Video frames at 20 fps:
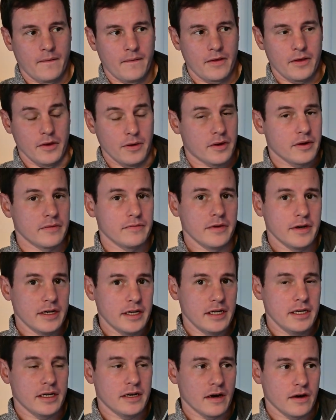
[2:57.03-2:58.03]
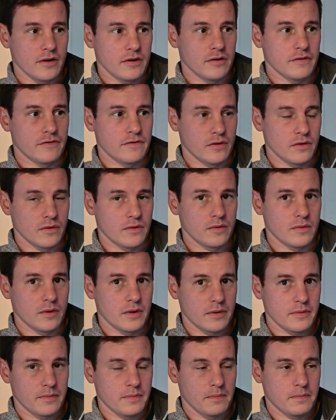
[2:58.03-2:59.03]
you can really go full
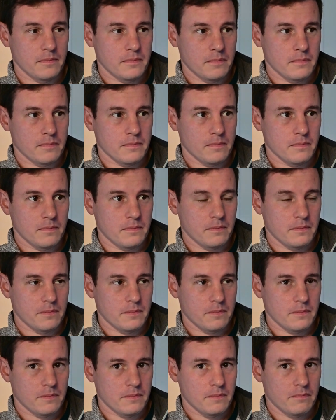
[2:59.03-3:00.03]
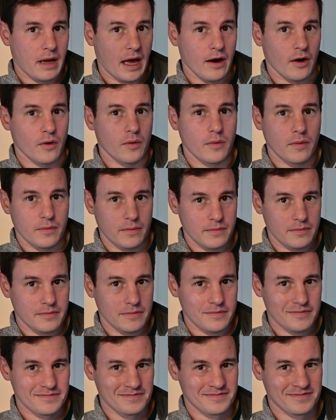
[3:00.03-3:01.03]
pelt.
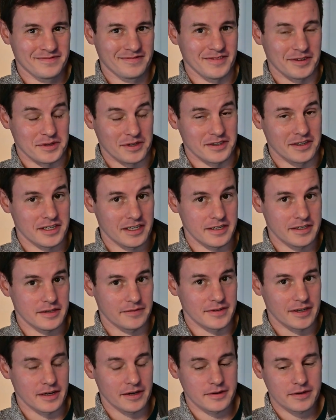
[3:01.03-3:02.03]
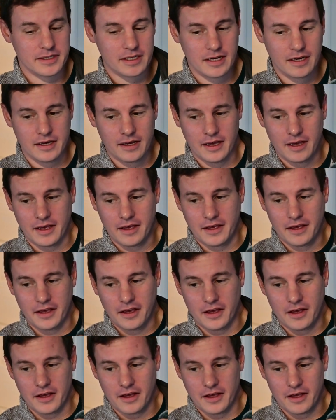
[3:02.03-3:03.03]
I was going to say something else.
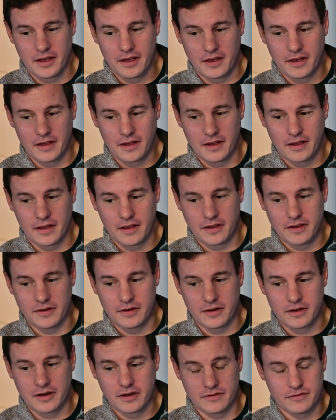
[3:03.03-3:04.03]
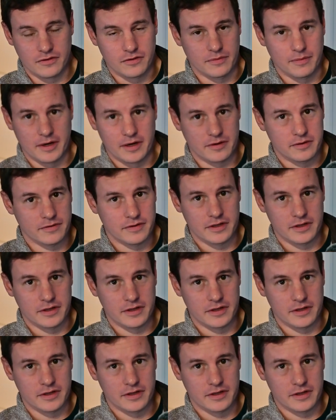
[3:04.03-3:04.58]
You can go full pelt with